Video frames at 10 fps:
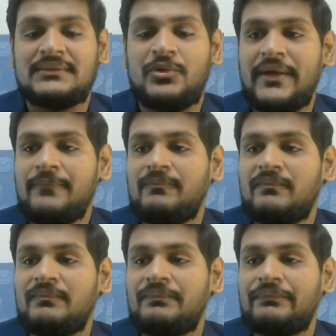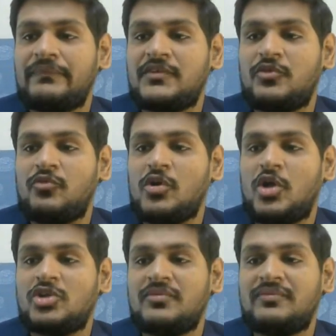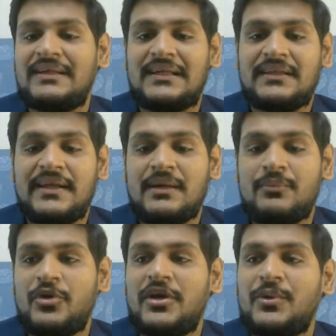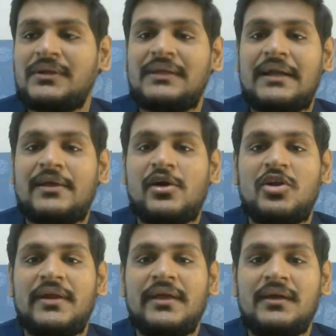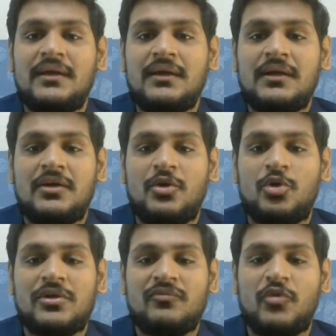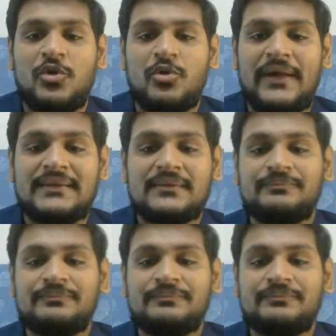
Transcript: Okay, so lots of things are there in computer network that I already wrote for you guys.